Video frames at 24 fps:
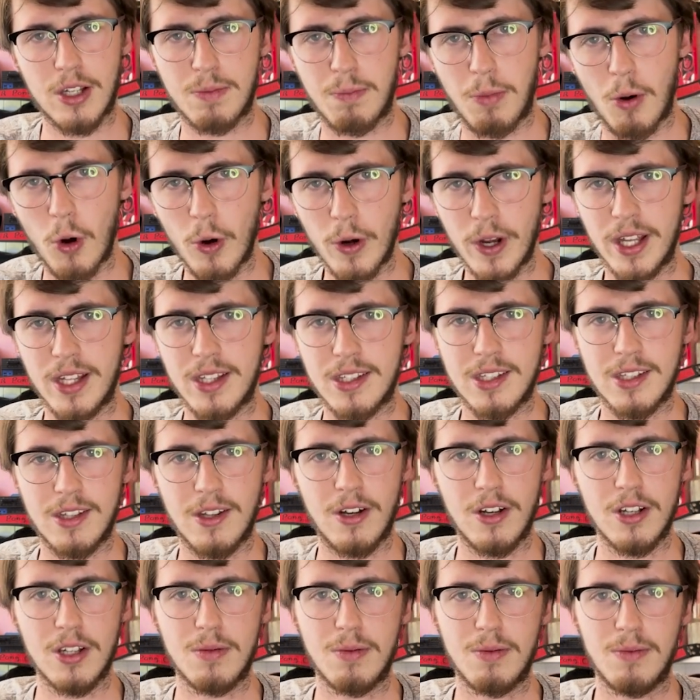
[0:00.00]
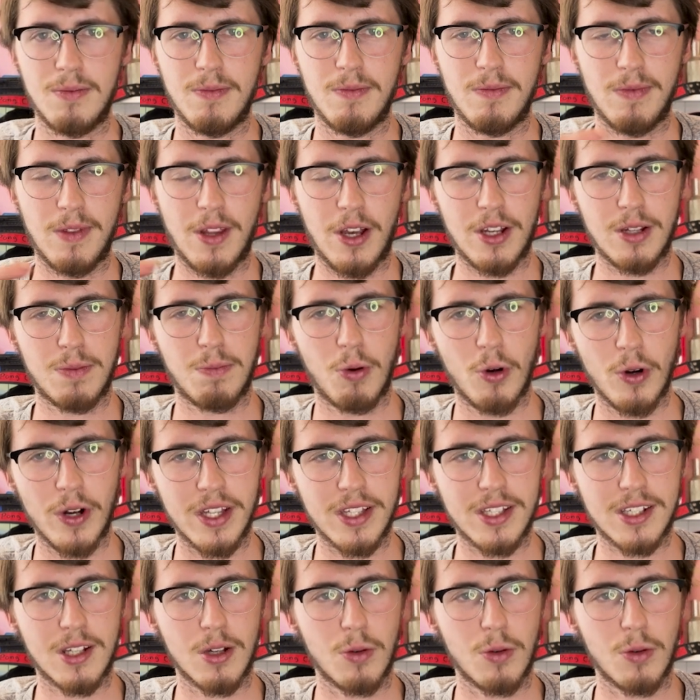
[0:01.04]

points, those points